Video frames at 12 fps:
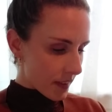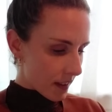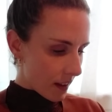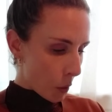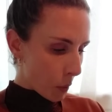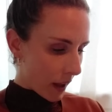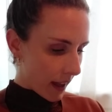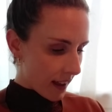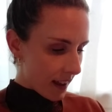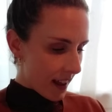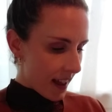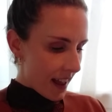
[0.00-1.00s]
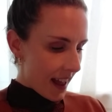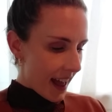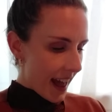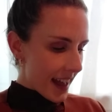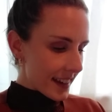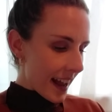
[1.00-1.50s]
Okay,
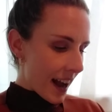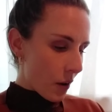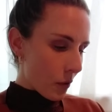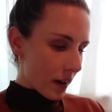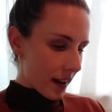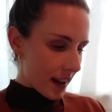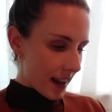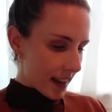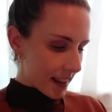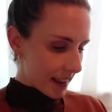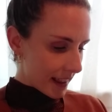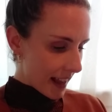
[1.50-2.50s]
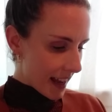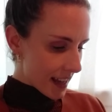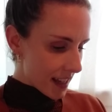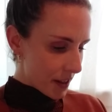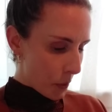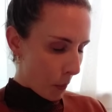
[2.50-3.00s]
and now I'd
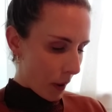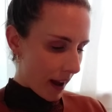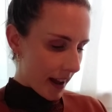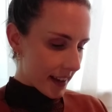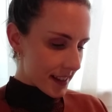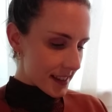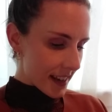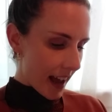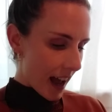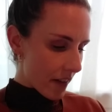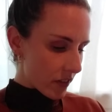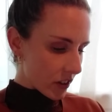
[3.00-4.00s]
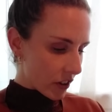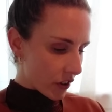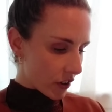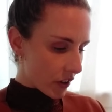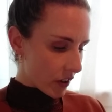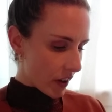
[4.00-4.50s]
like you guys to have a
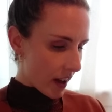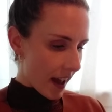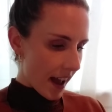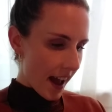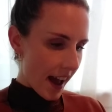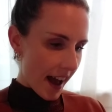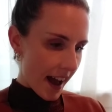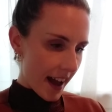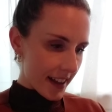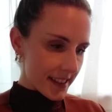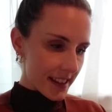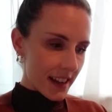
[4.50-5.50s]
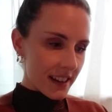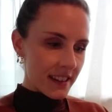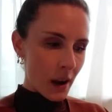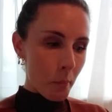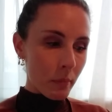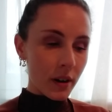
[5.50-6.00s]
look at
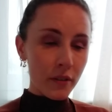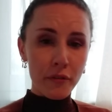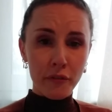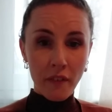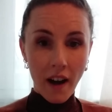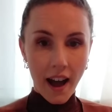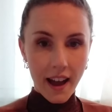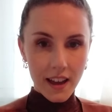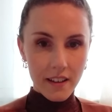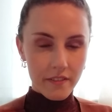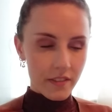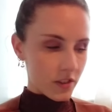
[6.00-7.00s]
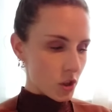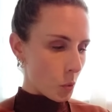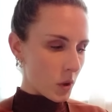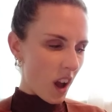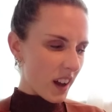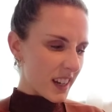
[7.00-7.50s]
number 5. So
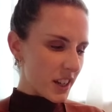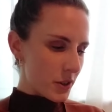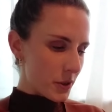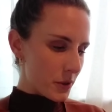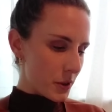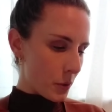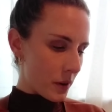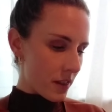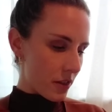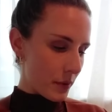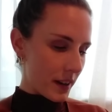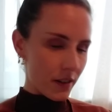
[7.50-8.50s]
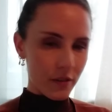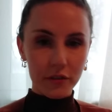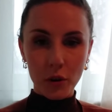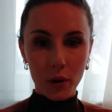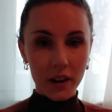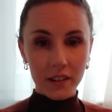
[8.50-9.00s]
we're not going to do 2 and 3 and
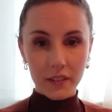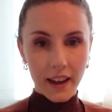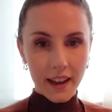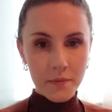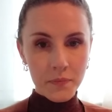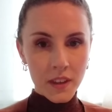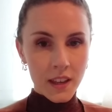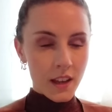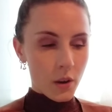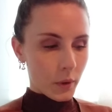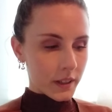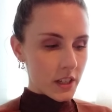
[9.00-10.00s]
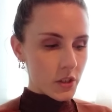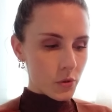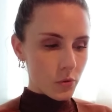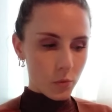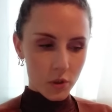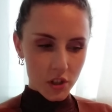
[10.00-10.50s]
4, okay?
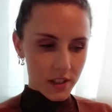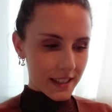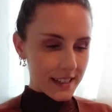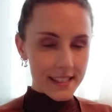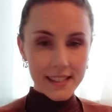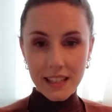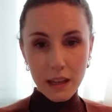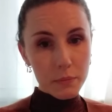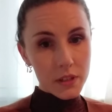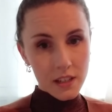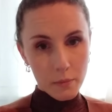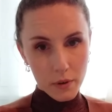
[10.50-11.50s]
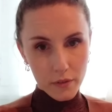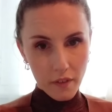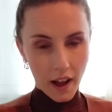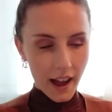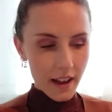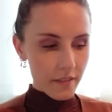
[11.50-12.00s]
We're just gonna skip to number
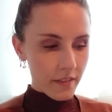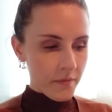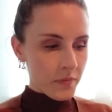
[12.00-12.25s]
5.